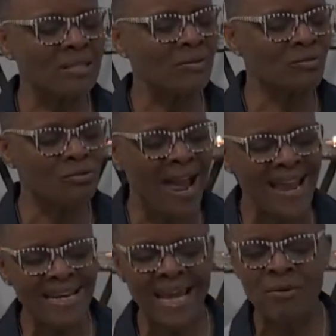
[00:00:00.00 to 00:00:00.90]

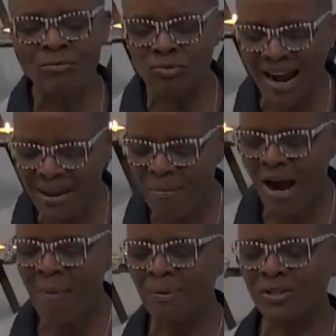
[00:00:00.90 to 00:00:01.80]
right and ripe
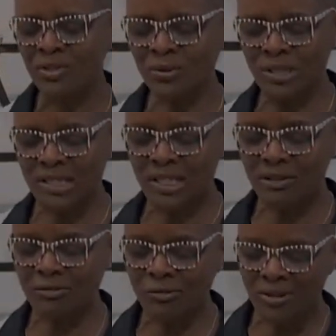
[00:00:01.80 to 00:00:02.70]
opportunity
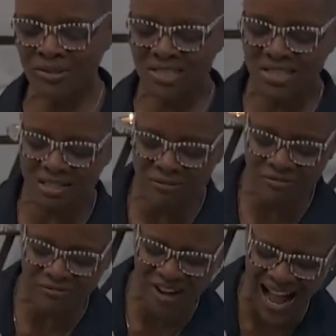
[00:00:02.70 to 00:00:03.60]
for this
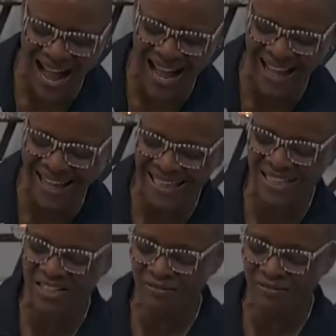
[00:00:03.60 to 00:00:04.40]
divine